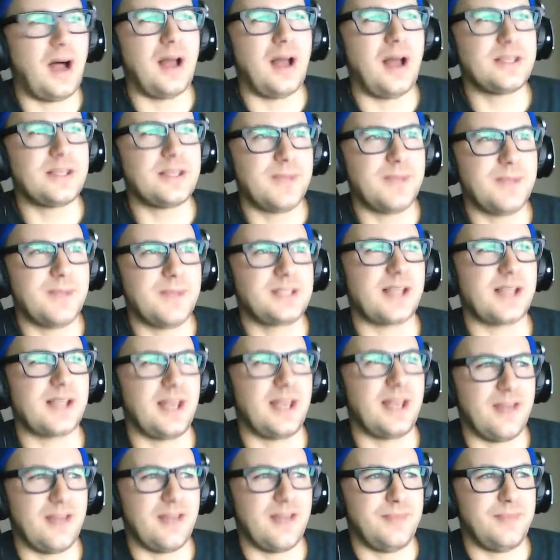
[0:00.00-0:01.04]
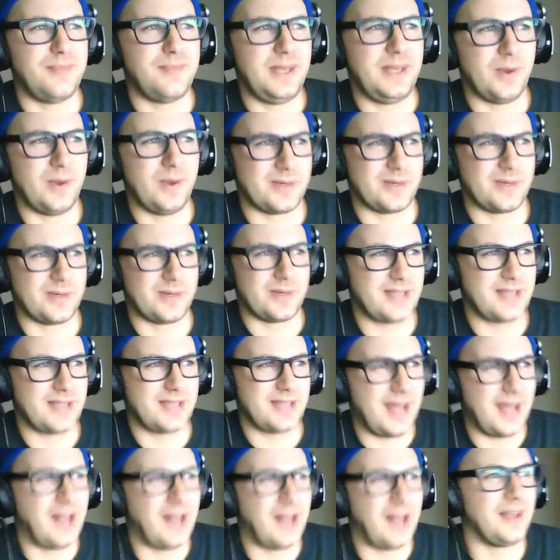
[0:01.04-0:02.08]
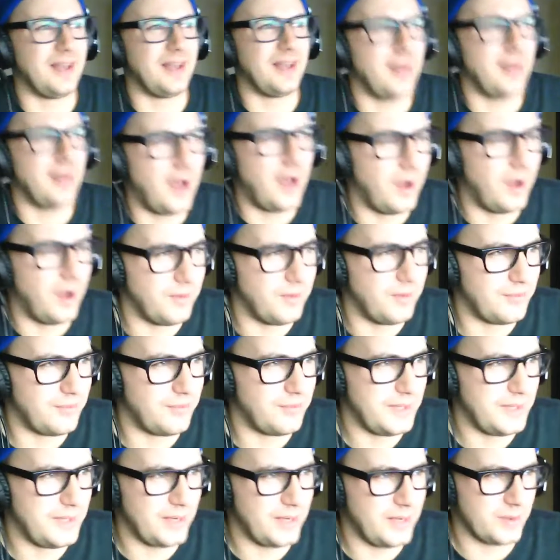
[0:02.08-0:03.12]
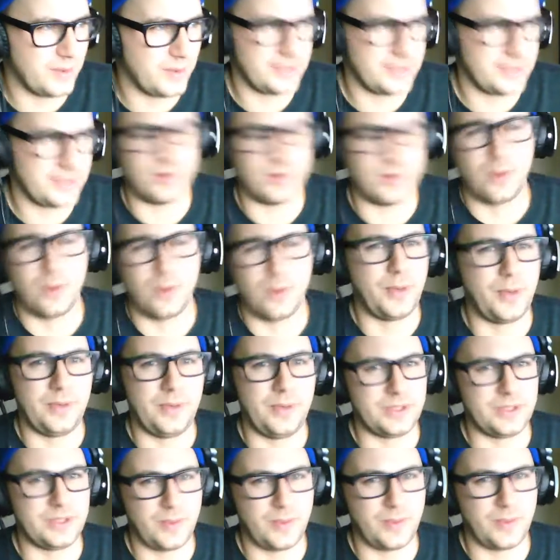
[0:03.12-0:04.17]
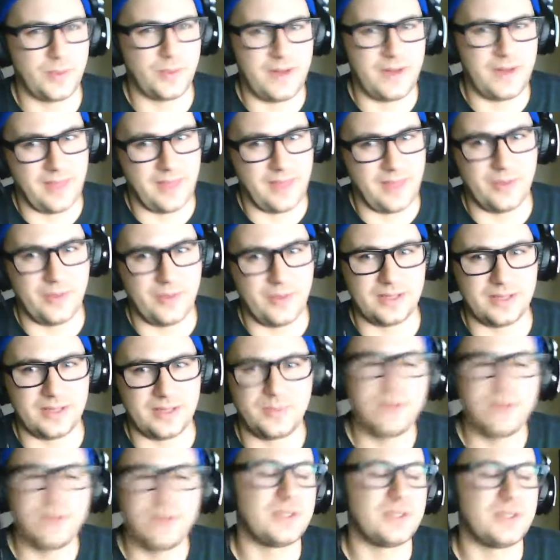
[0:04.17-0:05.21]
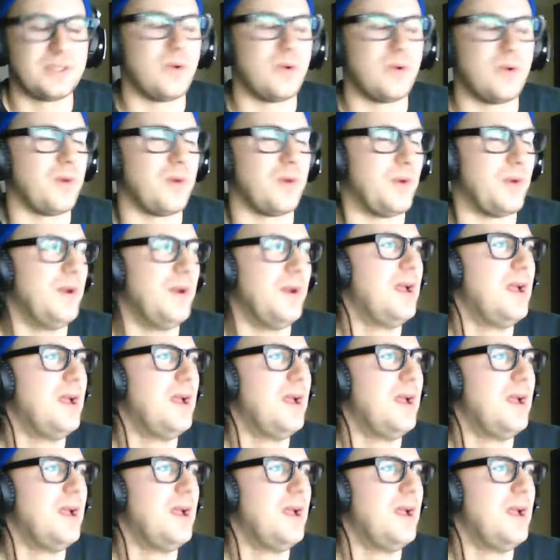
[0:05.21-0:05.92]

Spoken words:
as much as I love mini horses, and I love mini horses or ponies or whatever that was, it was adorable.